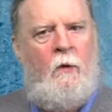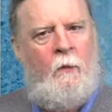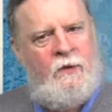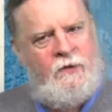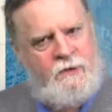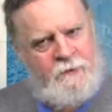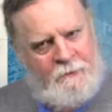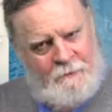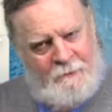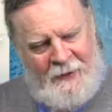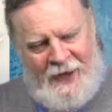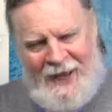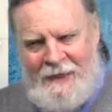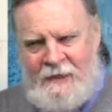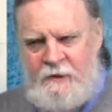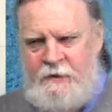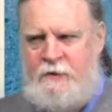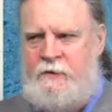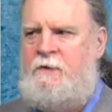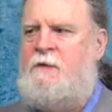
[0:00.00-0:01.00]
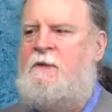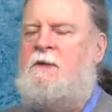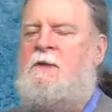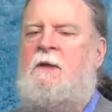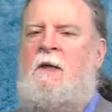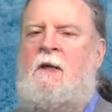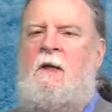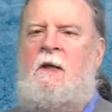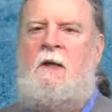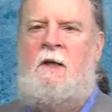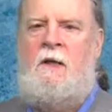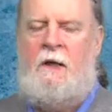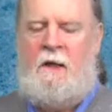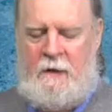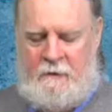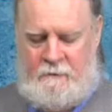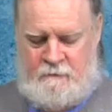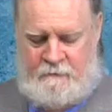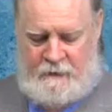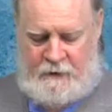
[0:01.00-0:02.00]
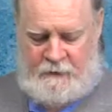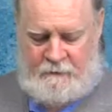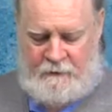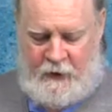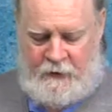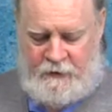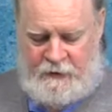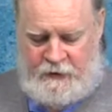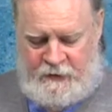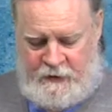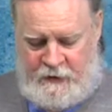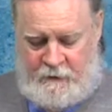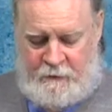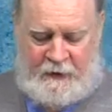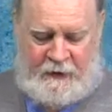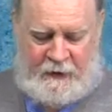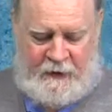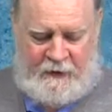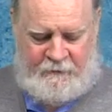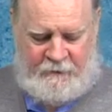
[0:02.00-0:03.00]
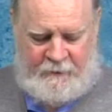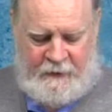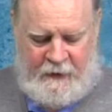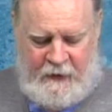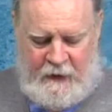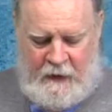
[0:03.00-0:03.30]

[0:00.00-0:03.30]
which manages uh, um, emergency relief.